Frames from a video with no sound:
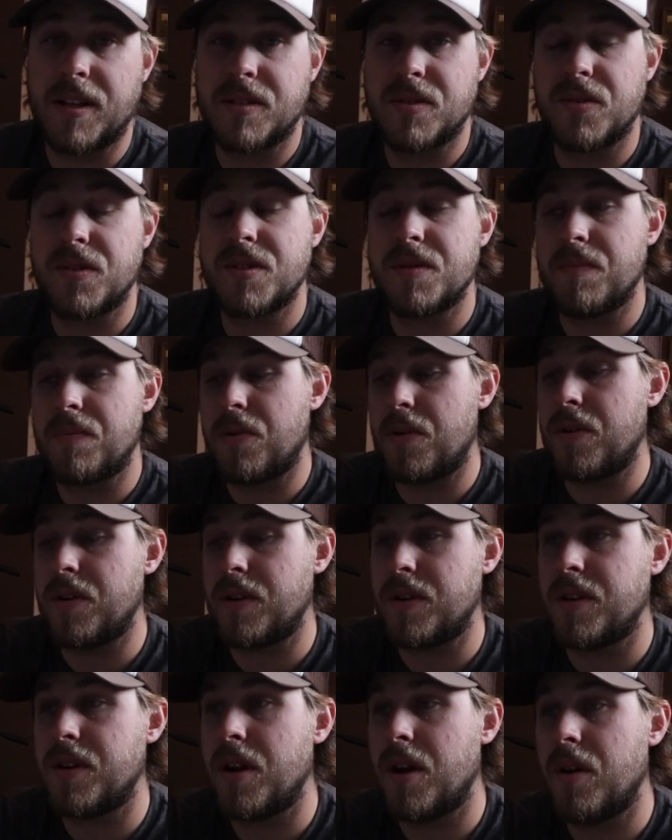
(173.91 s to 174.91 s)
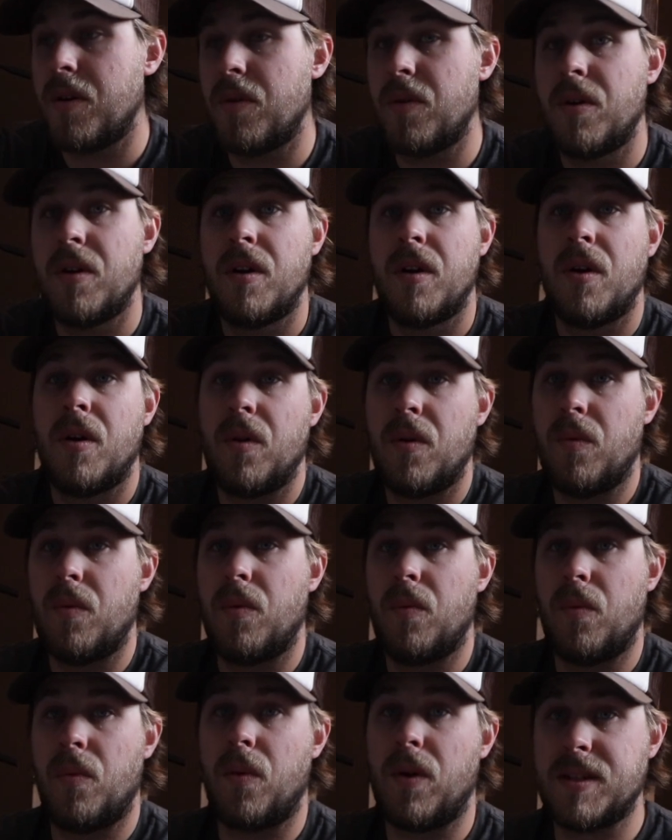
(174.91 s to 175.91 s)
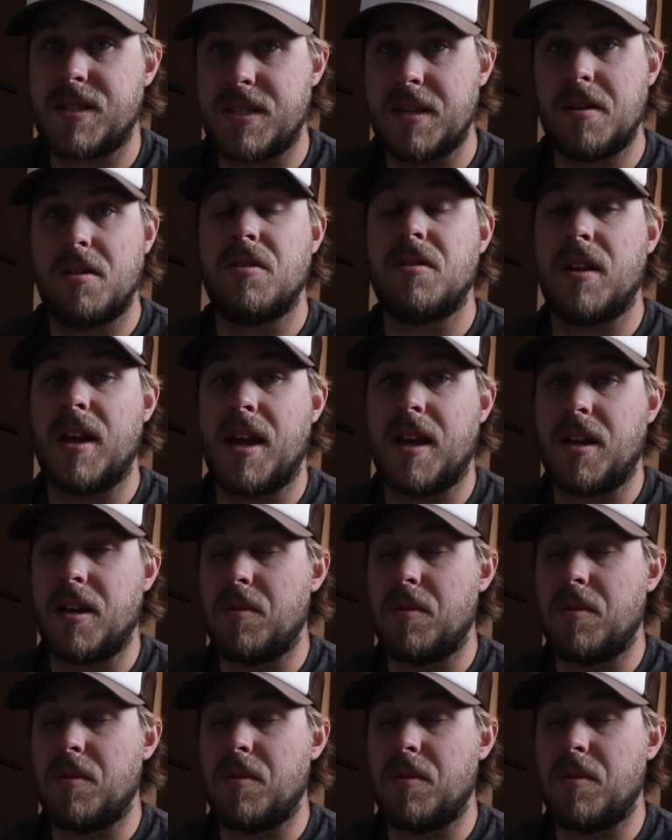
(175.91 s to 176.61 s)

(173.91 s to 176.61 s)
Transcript: So it's important to know what's in your lane.